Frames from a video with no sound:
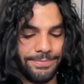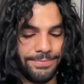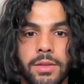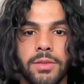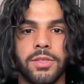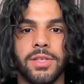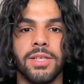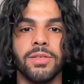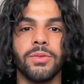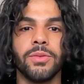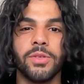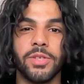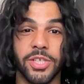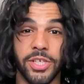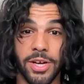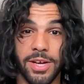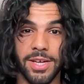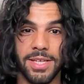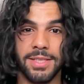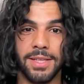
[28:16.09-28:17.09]
So that's all the
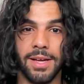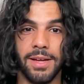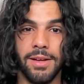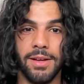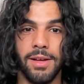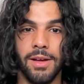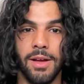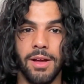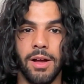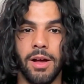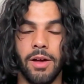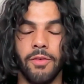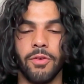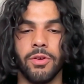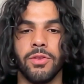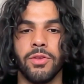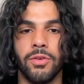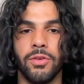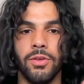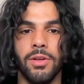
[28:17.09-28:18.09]
shirts done. I've
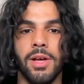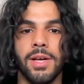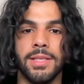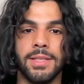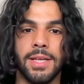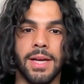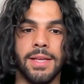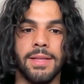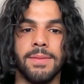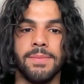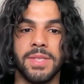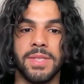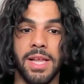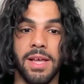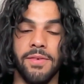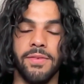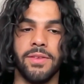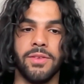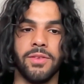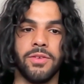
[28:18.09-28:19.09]
got two last items
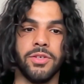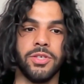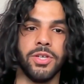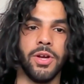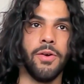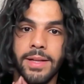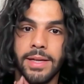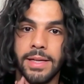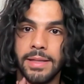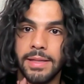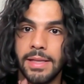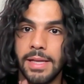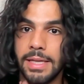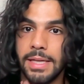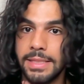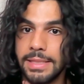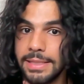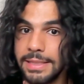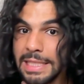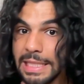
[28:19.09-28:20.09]
left to show, and
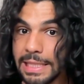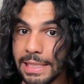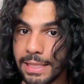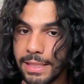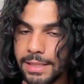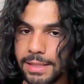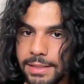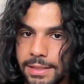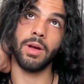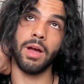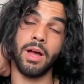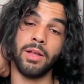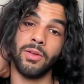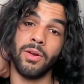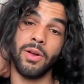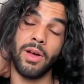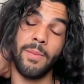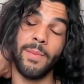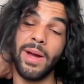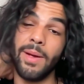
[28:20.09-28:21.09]
that's it. I
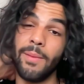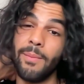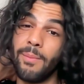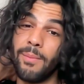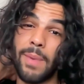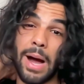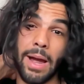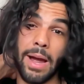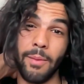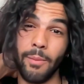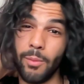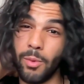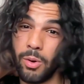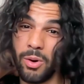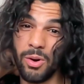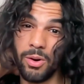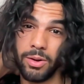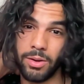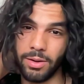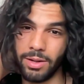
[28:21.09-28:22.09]
don't know, I might buy
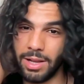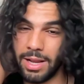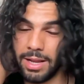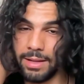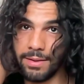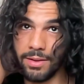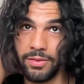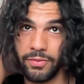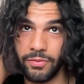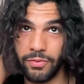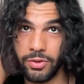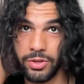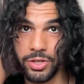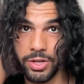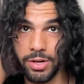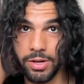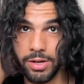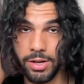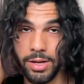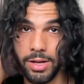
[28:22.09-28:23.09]
more later in the
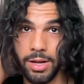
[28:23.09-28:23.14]
future.